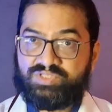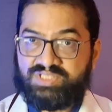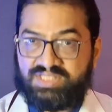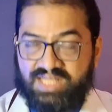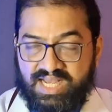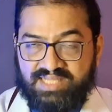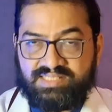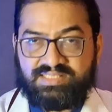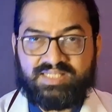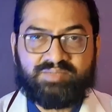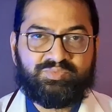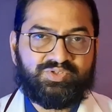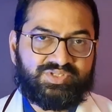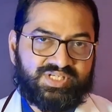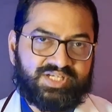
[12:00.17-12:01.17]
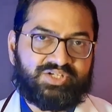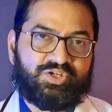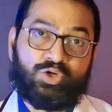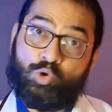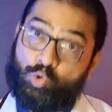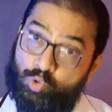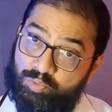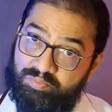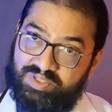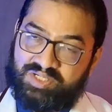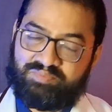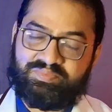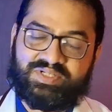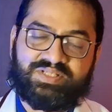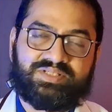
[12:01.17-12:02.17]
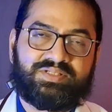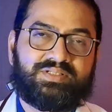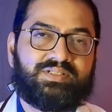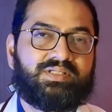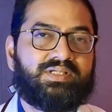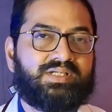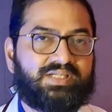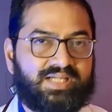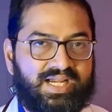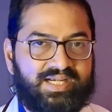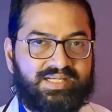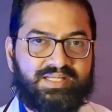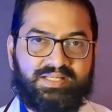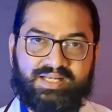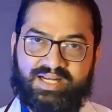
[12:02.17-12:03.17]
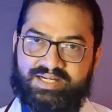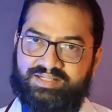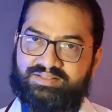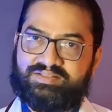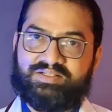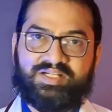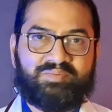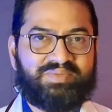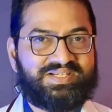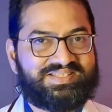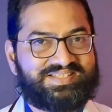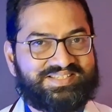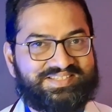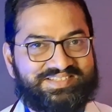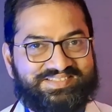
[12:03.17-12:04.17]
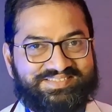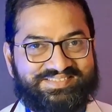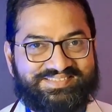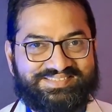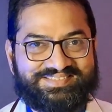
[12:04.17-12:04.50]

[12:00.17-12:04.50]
was the last time you checked your own blood pressure? Kindly write in the comment section.